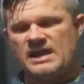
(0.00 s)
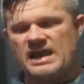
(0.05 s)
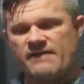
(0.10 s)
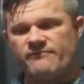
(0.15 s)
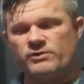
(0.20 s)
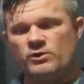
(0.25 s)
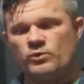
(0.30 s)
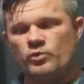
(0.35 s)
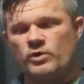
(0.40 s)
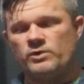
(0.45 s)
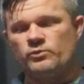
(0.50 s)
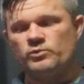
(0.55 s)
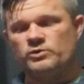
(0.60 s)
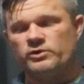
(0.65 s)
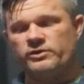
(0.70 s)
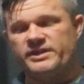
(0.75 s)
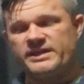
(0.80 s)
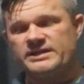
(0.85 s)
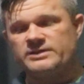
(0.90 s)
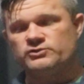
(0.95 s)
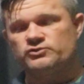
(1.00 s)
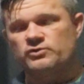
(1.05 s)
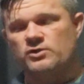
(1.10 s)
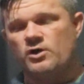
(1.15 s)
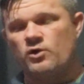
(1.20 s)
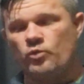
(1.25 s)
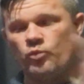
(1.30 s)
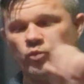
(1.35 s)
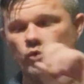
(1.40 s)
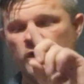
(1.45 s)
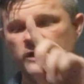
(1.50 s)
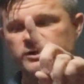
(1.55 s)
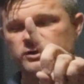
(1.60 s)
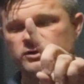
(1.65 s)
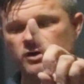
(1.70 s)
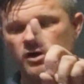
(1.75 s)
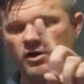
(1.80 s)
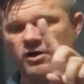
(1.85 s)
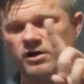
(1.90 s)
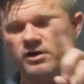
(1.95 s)
Everyone will then draw
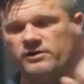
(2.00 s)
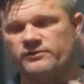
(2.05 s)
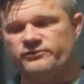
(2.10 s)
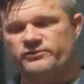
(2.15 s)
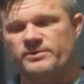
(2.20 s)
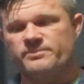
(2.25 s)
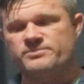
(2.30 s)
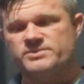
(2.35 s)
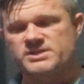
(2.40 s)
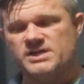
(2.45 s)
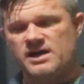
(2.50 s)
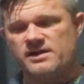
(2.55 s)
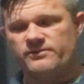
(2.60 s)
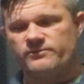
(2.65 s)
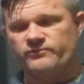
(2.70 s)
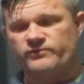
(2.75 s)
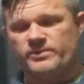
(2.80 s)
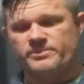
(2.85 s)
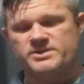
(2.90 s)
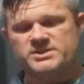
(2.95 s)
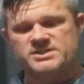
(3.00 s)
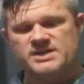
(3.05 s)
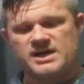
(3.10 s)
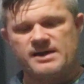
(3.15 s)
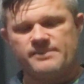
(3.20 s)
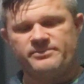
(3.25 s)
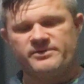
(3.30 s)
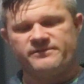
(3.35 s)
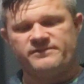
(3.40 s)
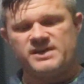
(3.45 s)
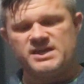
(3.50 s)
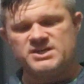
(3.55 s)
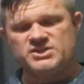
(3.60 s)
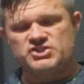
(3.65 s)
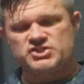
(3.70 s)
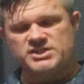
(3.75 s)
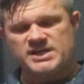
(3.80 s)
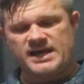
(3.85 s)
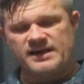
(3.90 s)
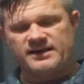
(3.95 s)
1 card from the top of
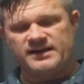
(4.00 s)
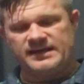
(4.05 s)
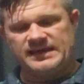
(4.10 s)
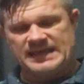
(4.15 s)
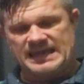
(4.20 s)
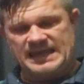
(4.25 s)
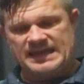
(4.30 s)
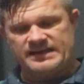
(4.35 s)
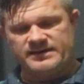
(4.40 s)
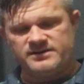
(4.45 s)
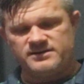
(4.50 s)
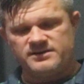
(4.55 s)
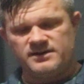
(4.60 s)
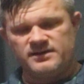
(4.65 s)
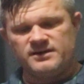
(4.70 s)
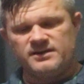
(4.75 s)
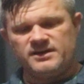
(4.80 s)
each deck again,